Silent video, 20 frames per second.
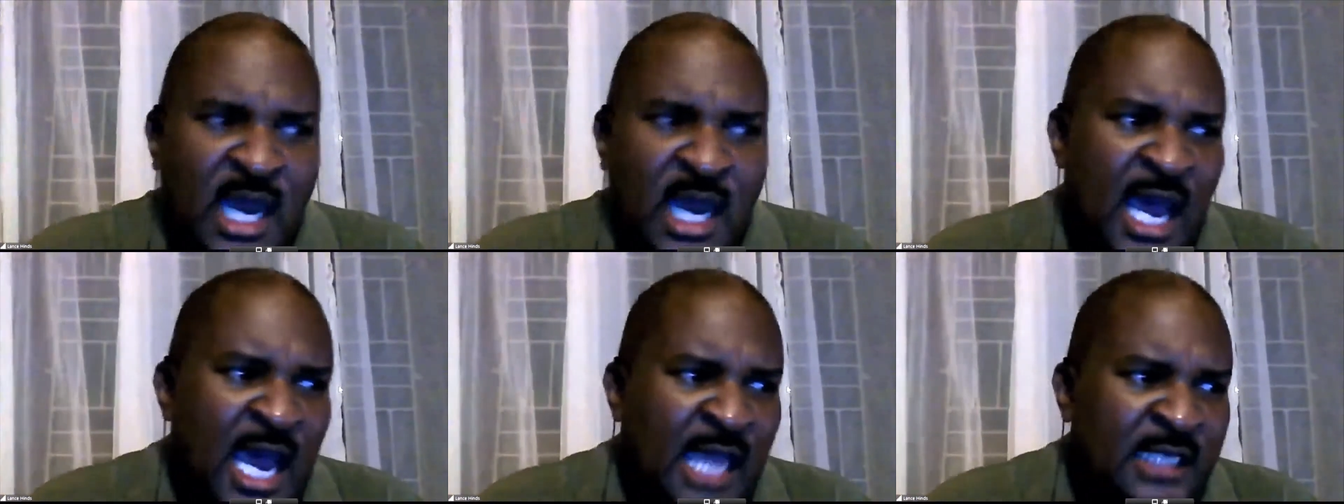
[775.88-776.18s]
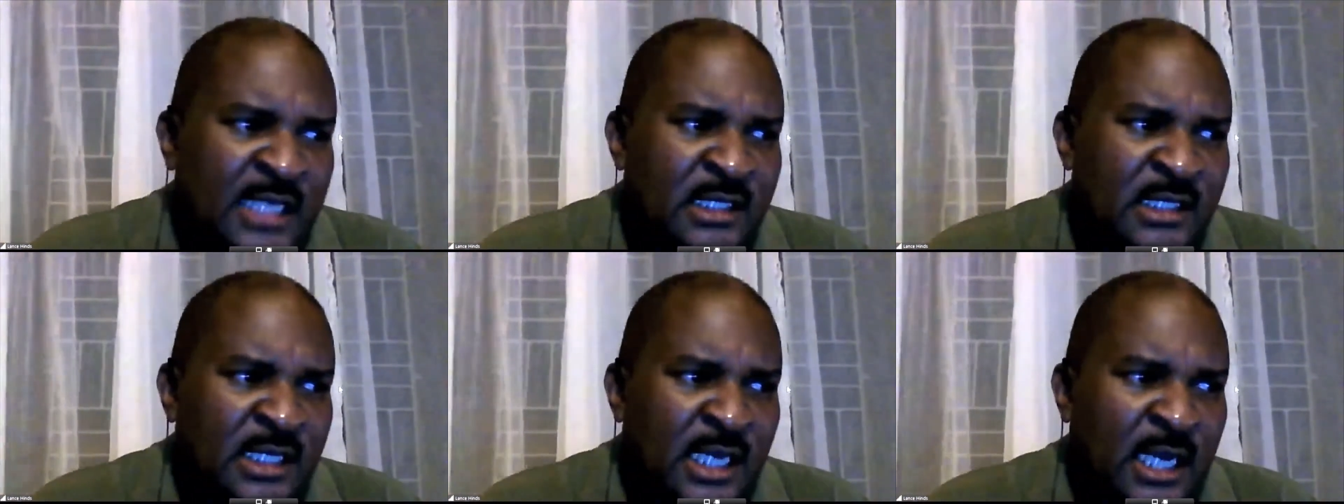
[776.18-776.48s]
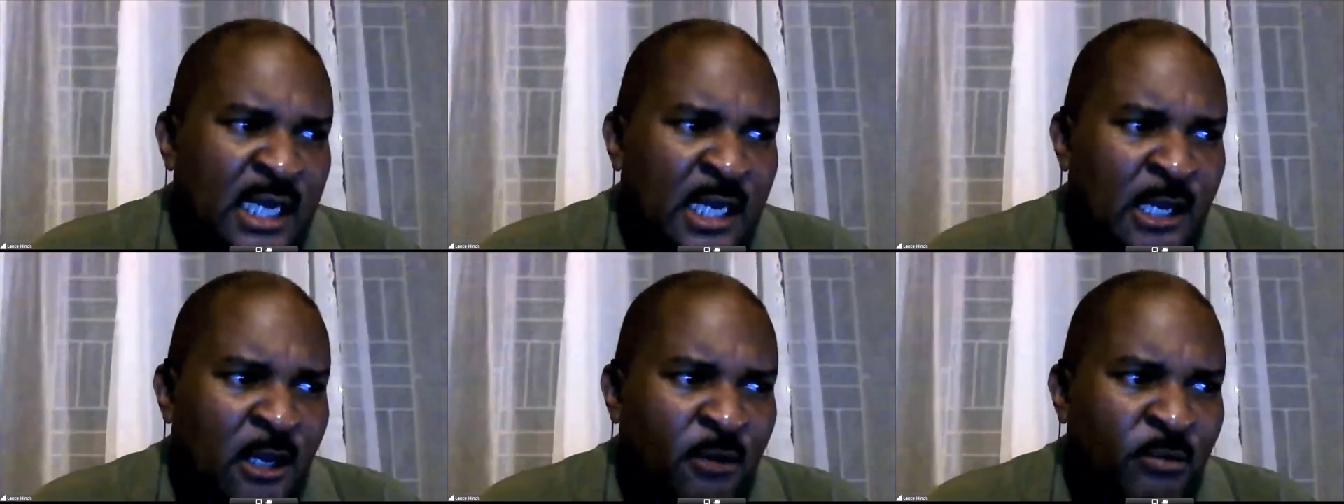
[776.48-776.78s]
And
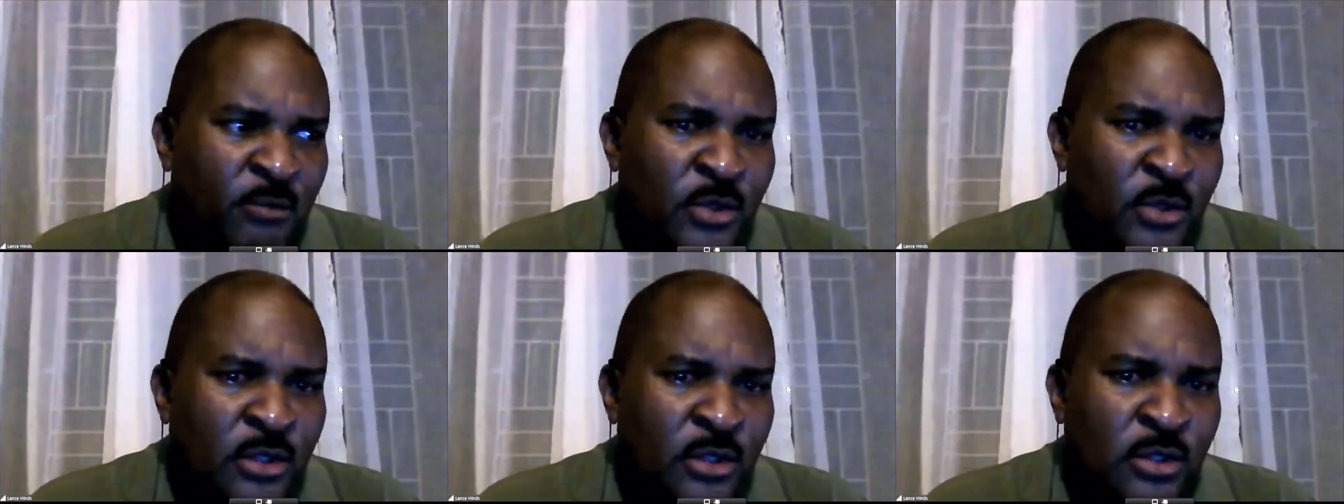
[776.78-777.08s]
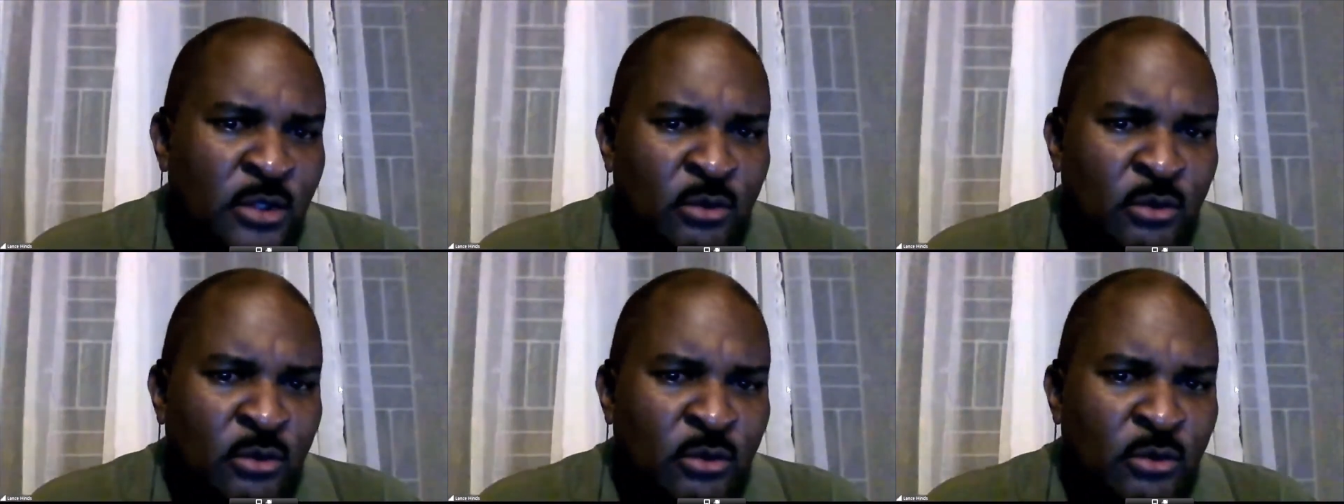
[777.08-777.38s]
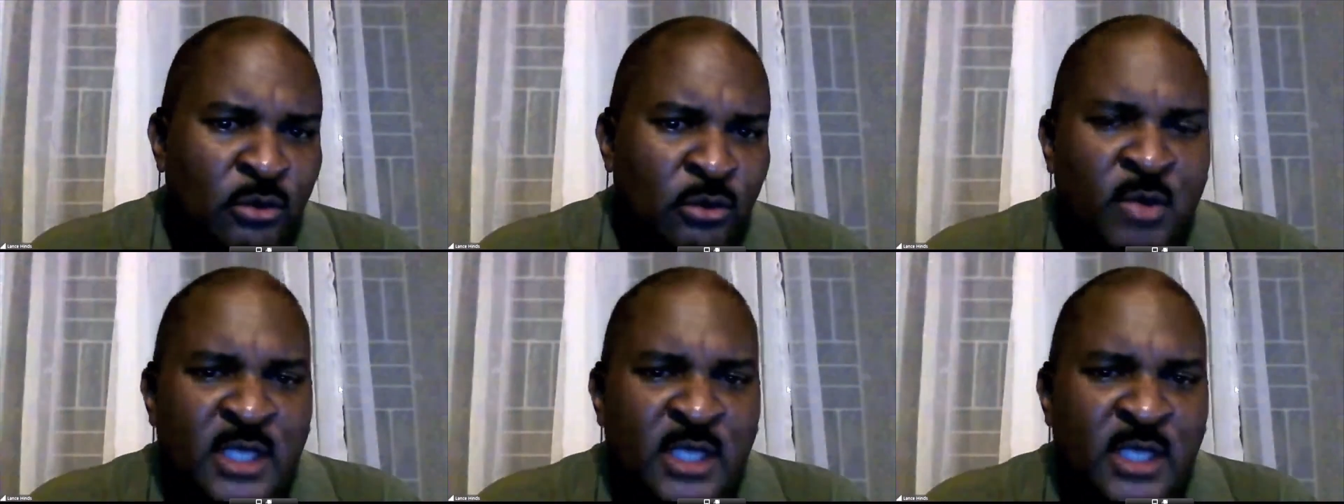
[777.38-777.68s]
you
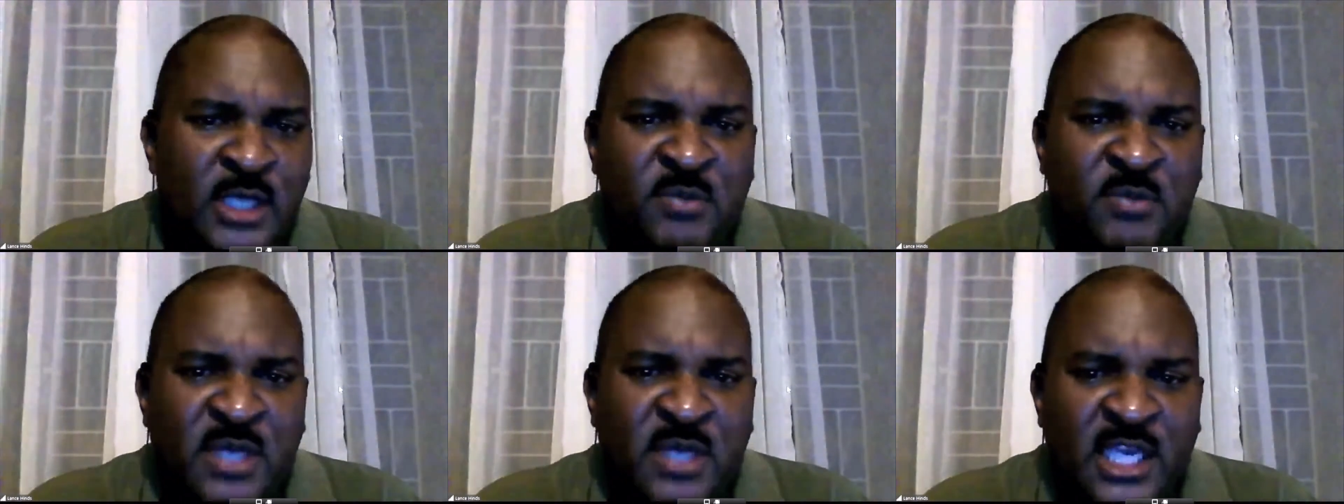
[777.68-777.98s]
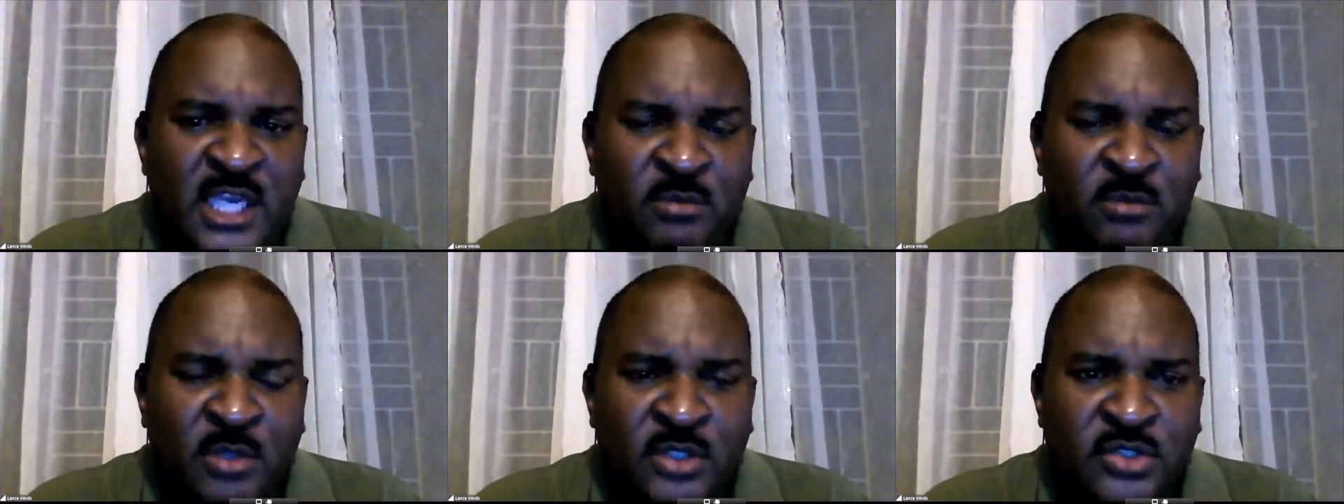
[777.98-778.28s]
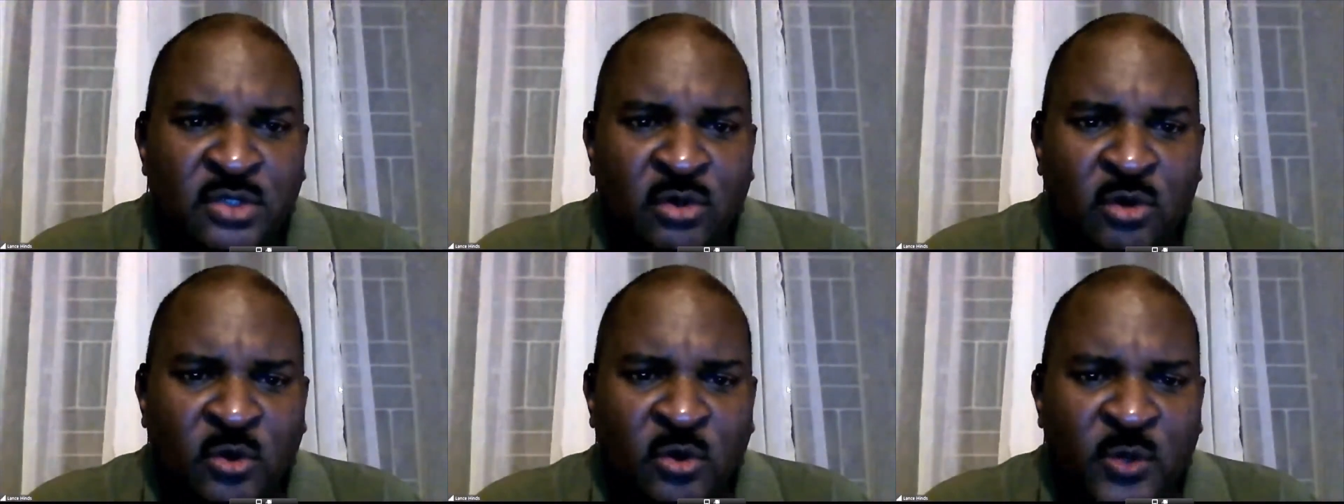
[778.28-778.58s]
must be able
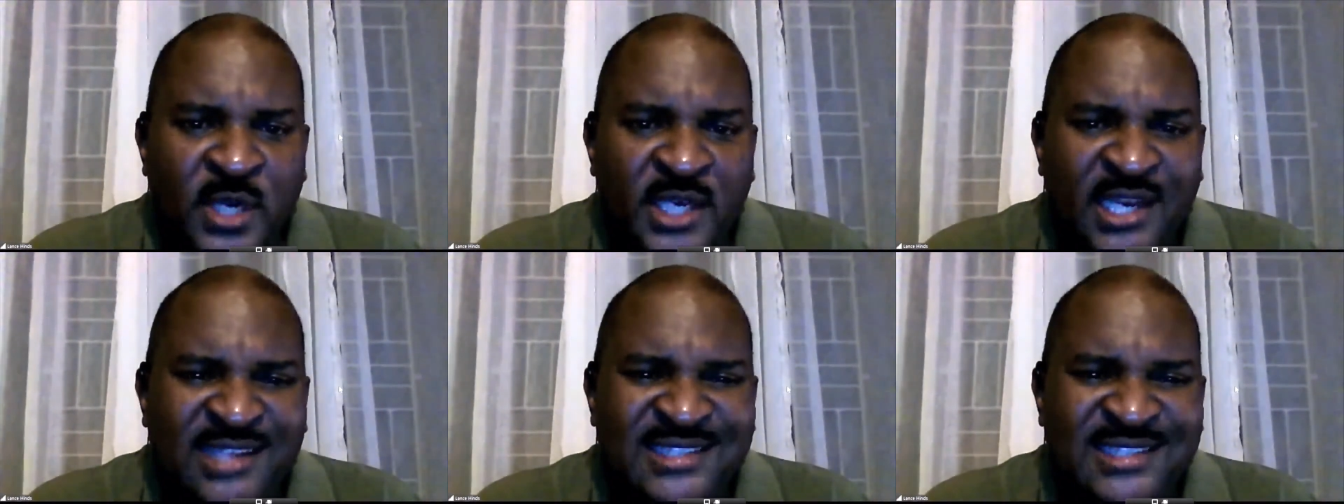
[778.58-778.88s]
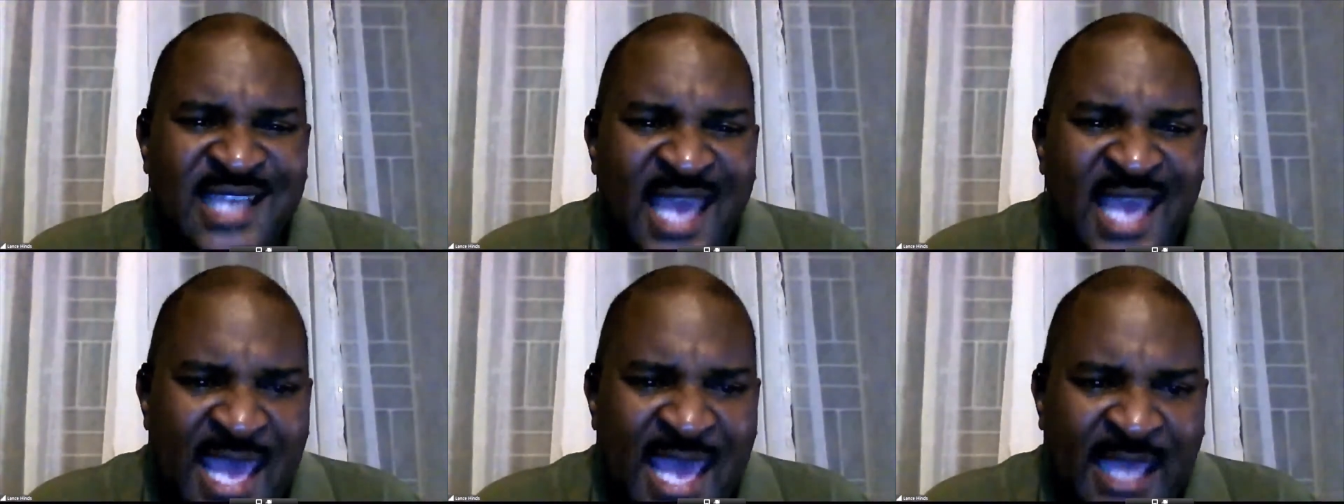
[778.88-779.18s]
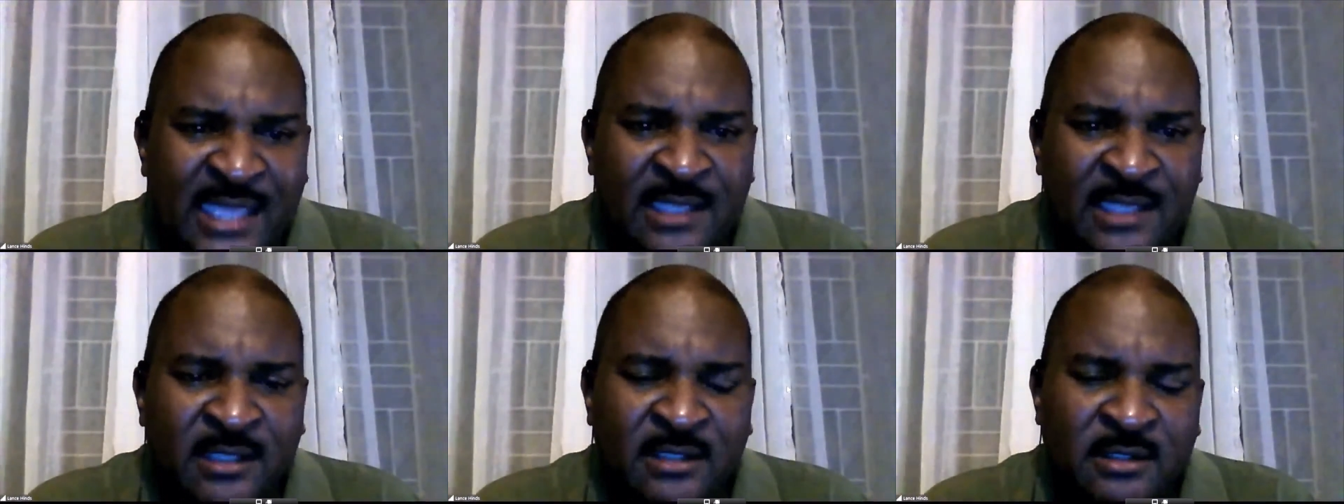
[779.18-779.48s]
to go in and
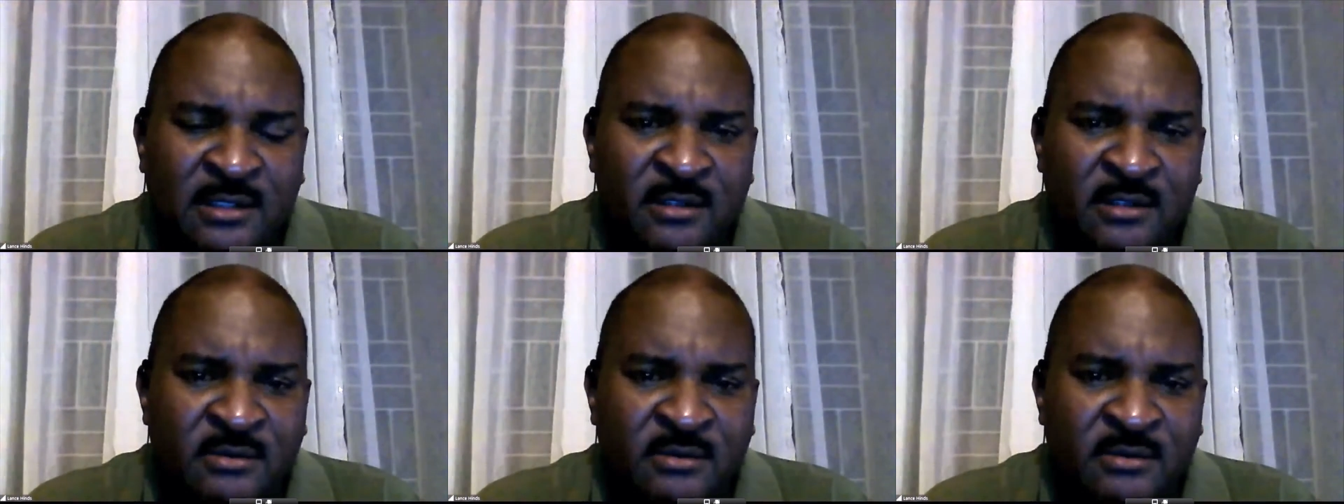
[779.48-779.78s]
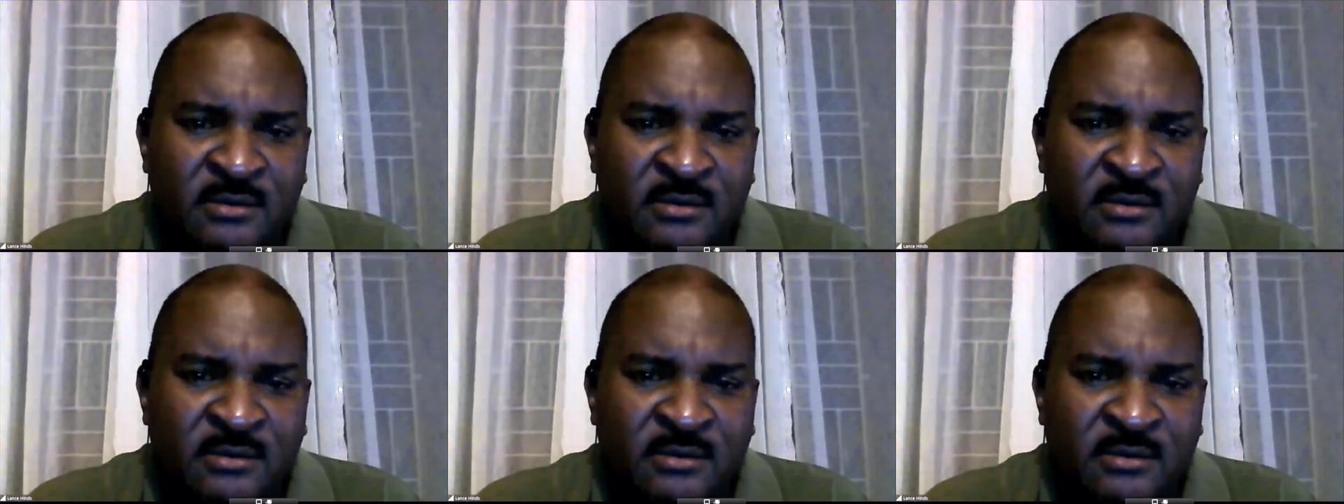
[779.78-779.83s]
tell